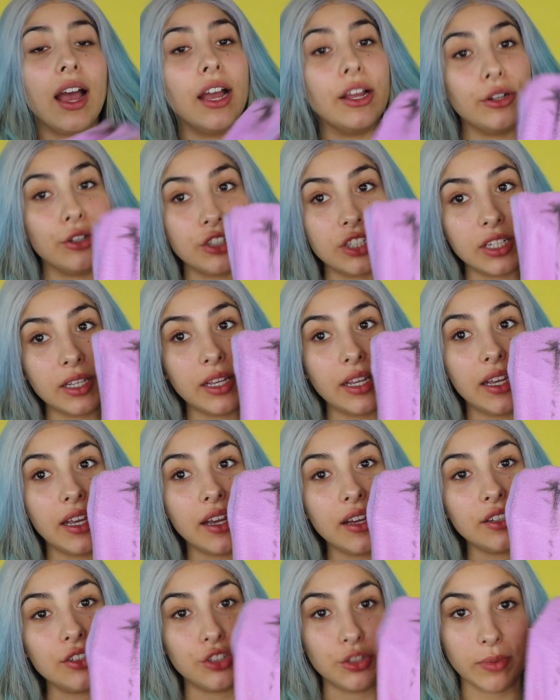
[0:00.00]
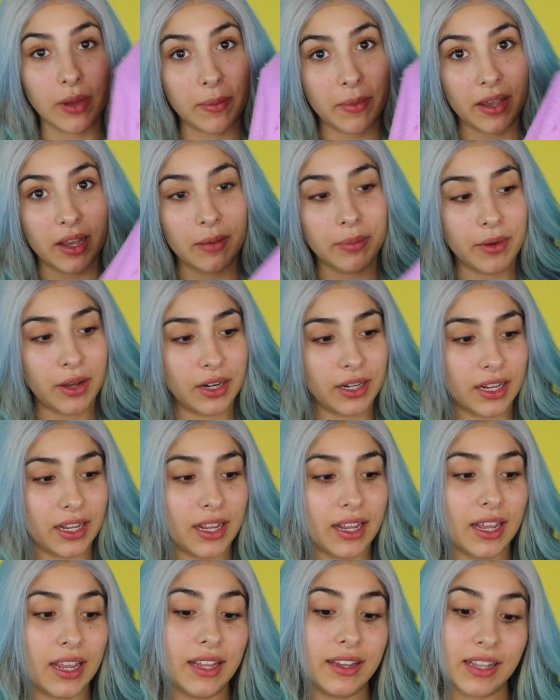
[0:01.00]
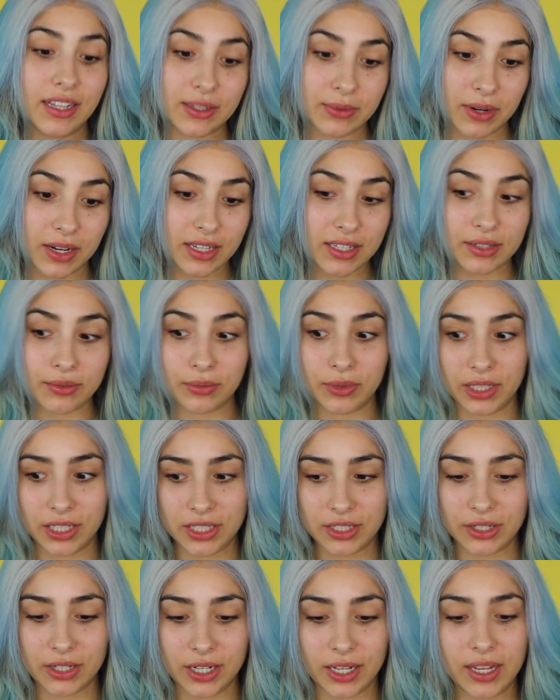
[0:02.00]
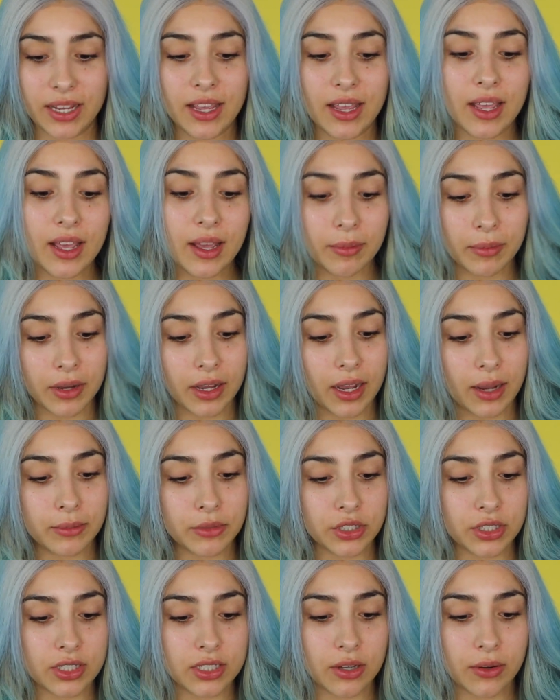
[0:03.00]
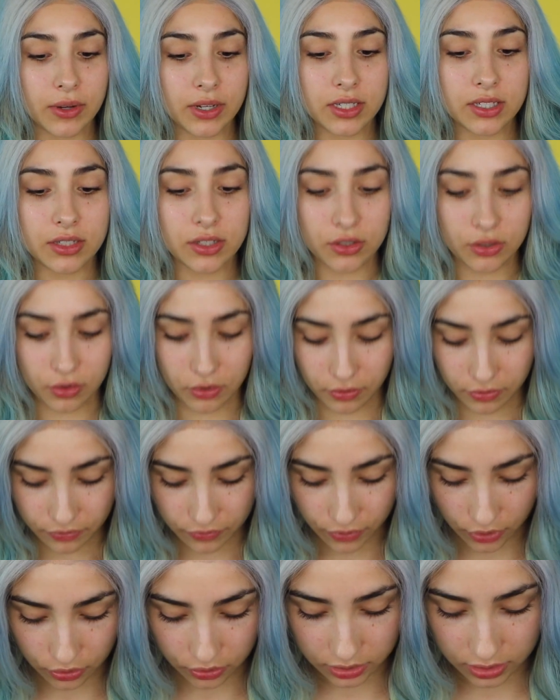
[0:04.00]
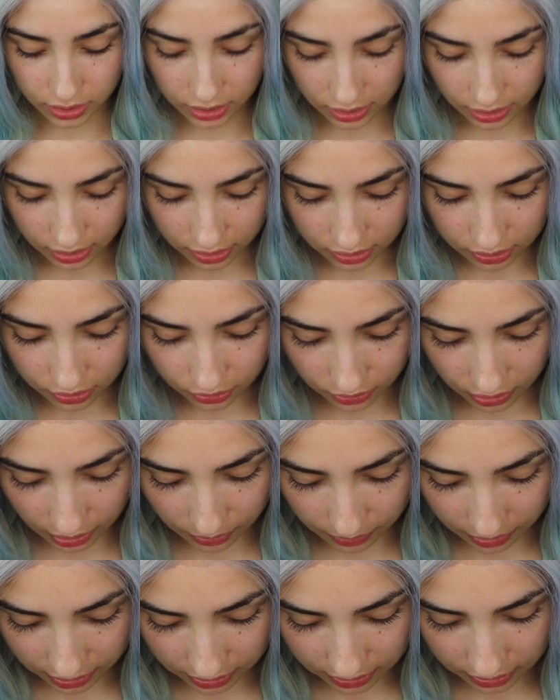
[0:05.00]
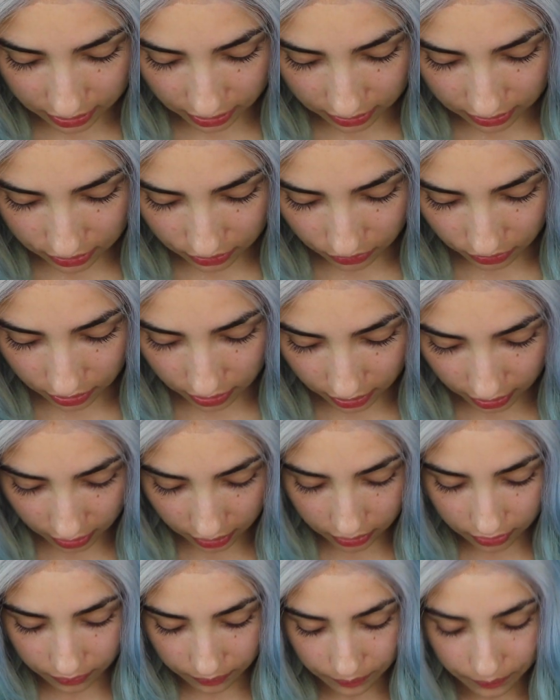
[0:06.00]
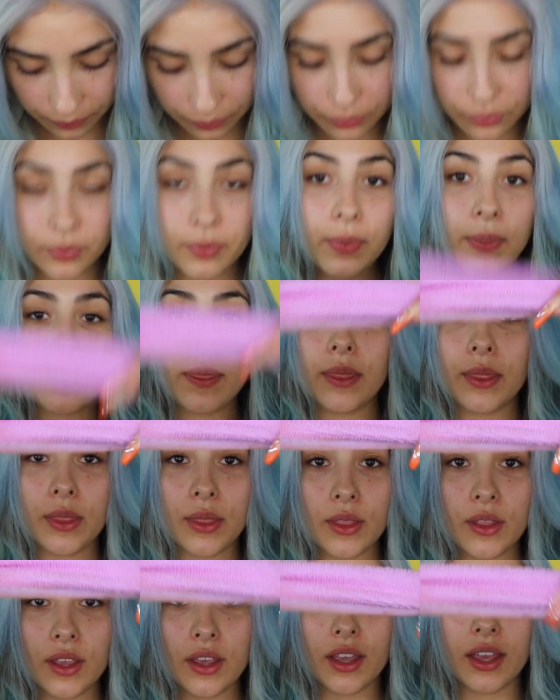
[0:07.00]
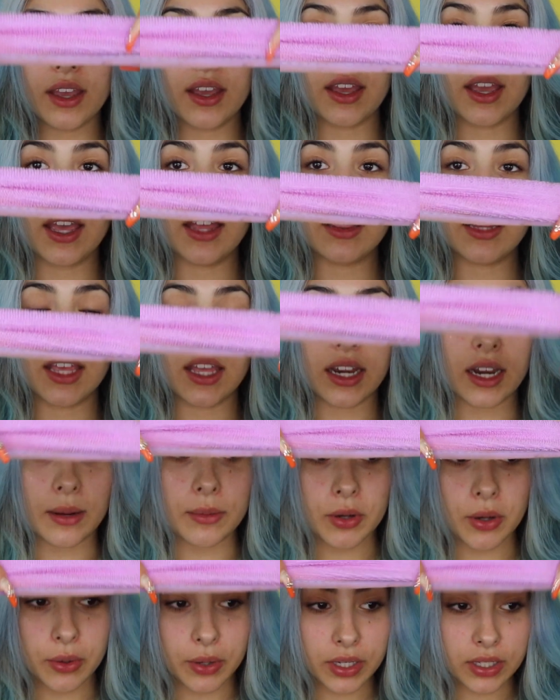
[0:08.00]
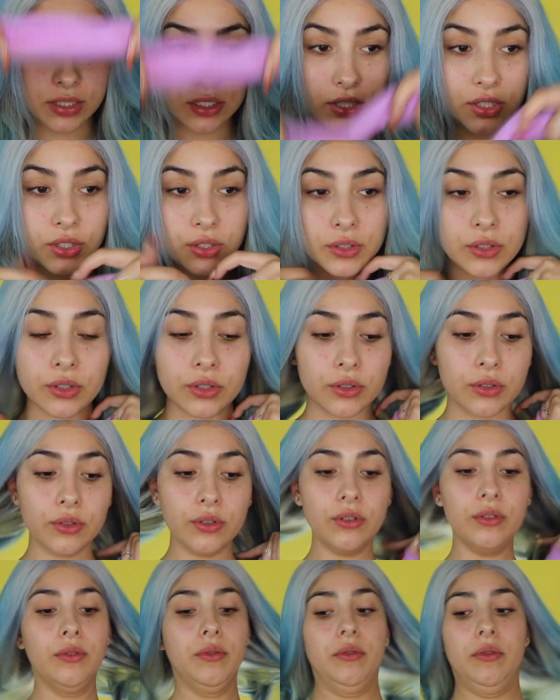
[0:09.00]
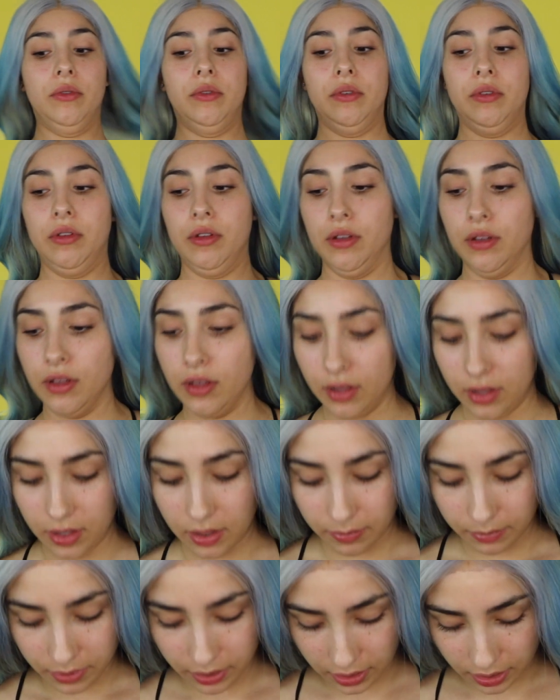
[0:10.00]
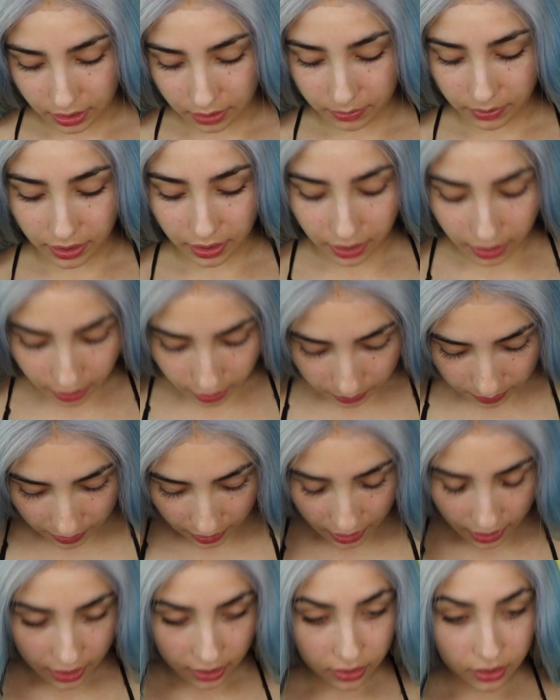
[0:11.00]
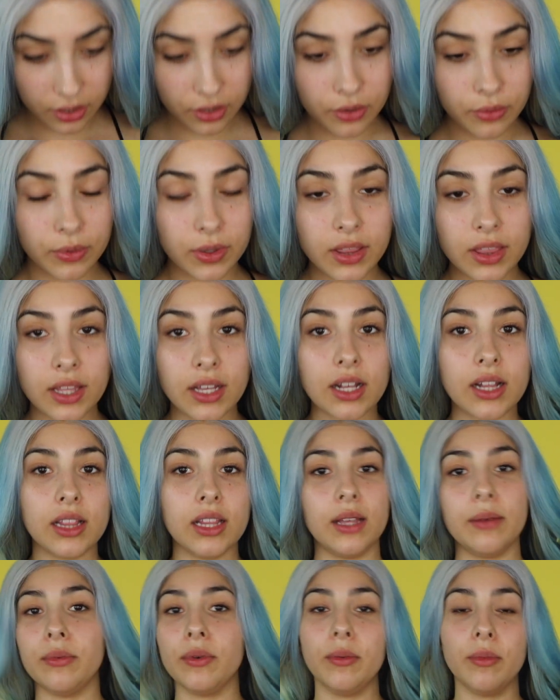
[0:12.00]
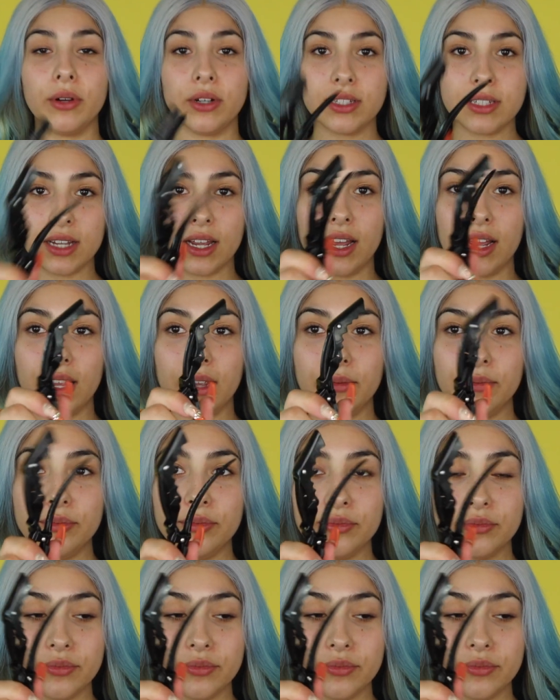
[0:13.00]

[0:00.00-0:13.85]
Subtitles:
I usually do my makeup on it, and that's why it's really dirty, but I'm just going to fold it so that way it's not so thick. And then I'm going to pin my hair back with the clip one more time.